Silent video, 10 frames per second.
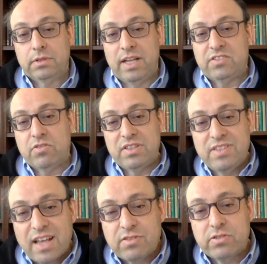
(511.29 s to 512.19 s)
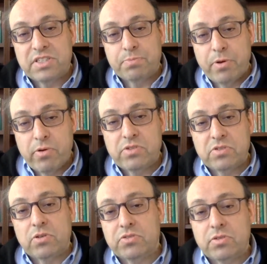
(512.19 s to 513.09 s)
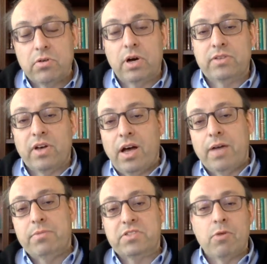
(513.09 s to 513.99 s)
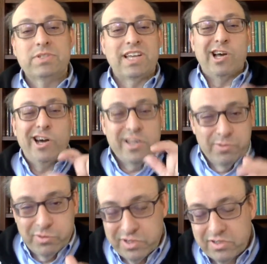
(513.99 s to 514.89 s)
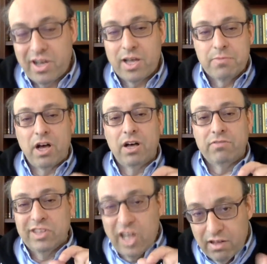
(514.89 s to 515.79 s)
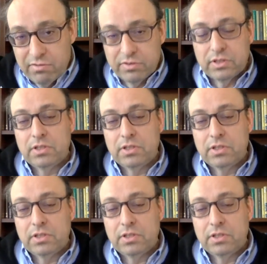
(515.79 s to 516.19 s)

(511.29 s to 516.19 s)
And so the desert experience is also a time, it's almost like a honeymoon, a time of love,